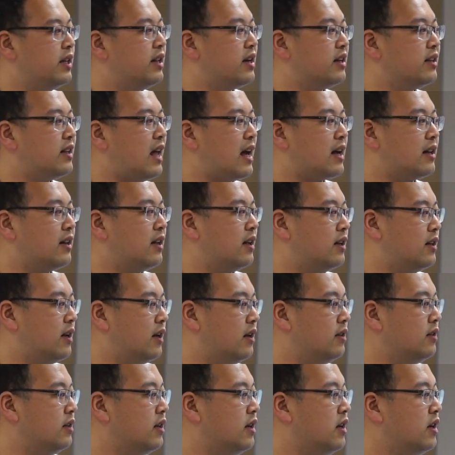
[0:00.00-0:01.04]
neglected it.
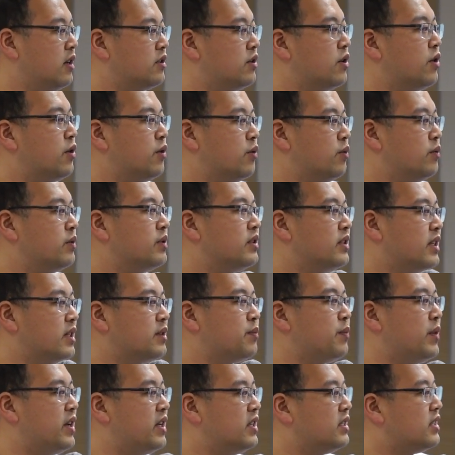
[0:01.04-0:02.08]
So
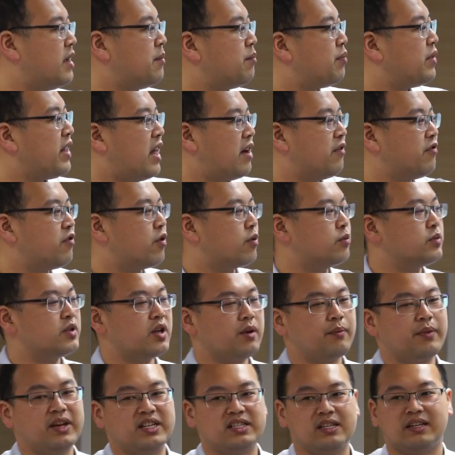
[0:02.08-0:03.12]
this means that platforms
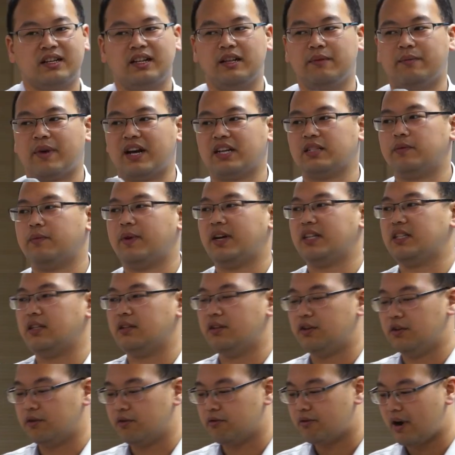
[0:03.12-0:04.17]
are basically maximizing
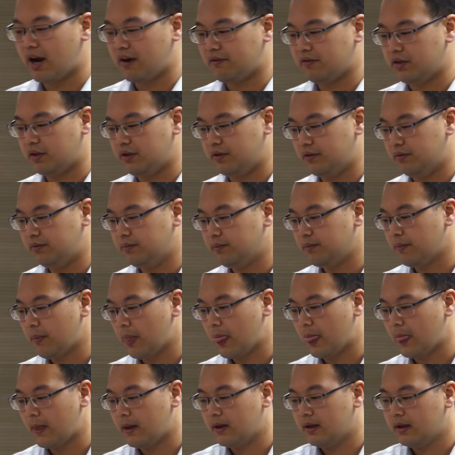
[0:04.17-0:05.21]
total revenue.
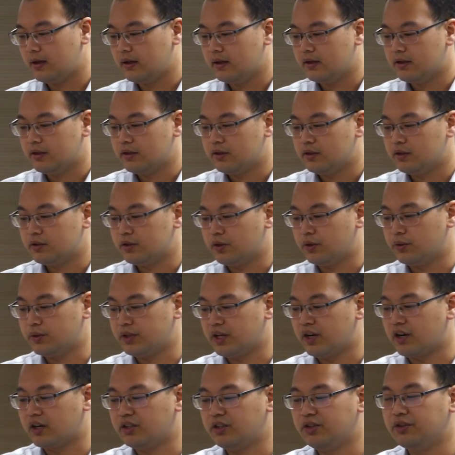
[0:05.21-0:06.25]
So
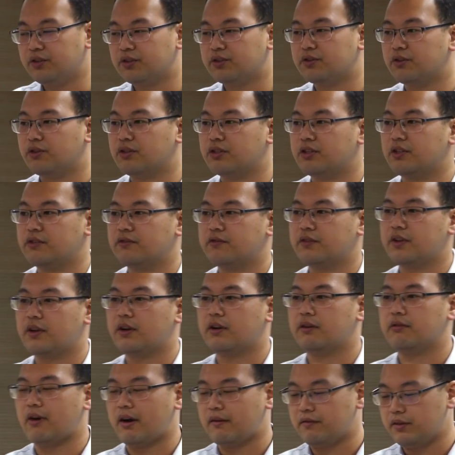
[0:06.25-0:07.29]
there are two sources of
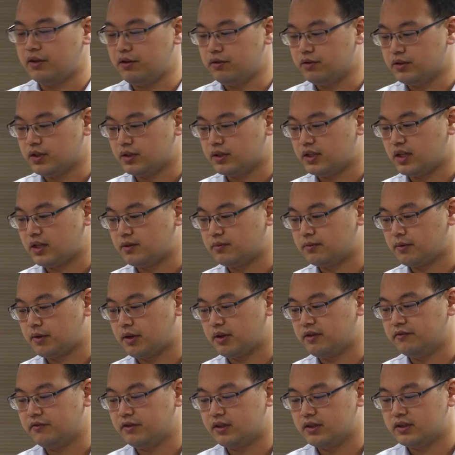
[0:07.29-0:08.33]
the revenue.
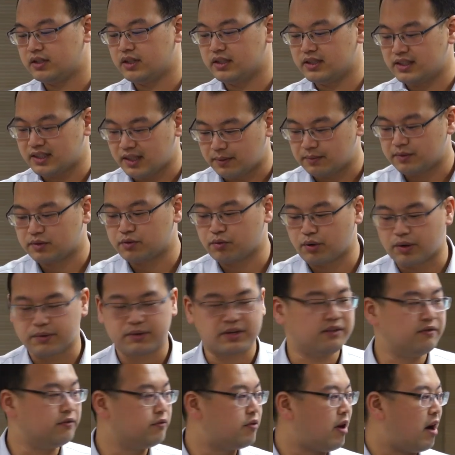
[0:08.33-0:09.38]
The
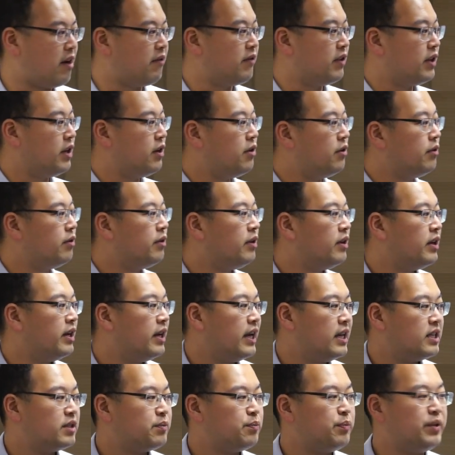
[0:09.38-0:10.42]
subscription revenue
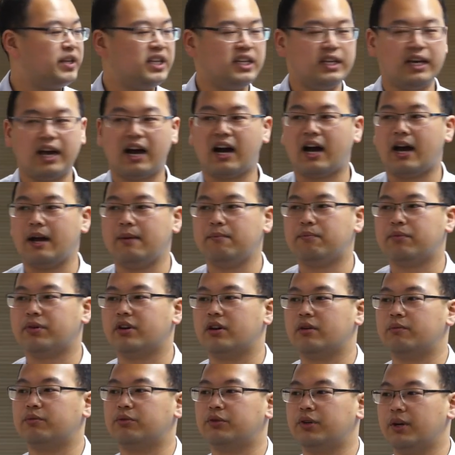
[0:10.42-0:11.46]
is PI
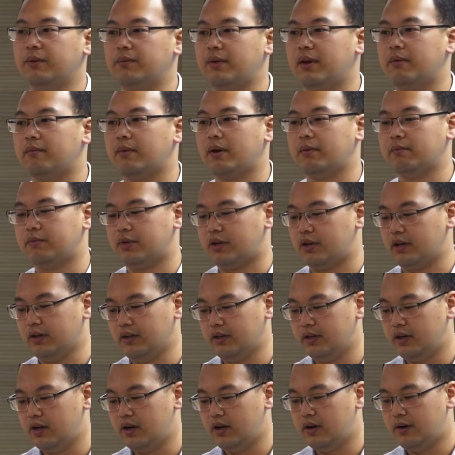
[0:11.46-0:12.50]
per premium member,
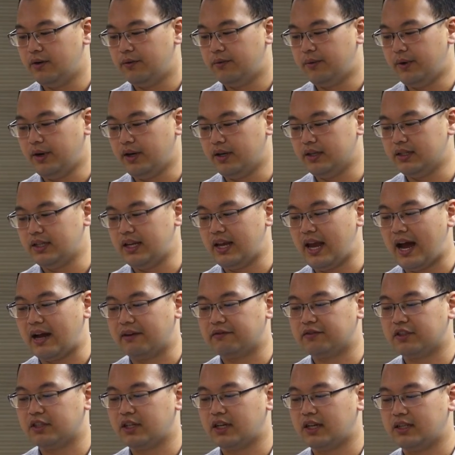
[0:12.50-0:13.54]
whereas the
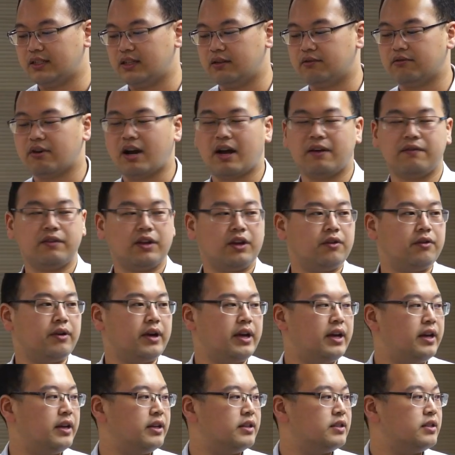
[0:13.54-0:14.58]
advertising revenue
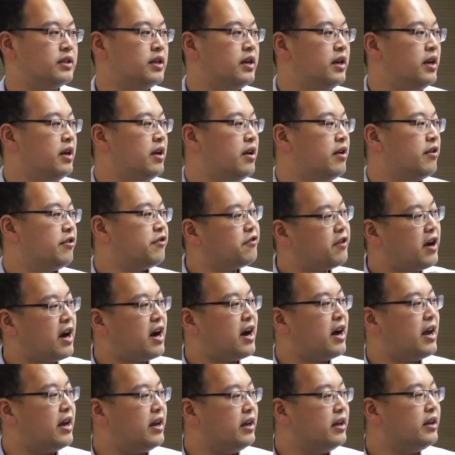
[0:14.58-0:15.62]
is
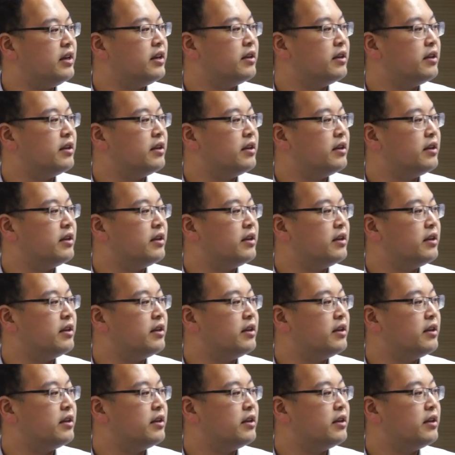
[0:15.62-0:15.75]
phi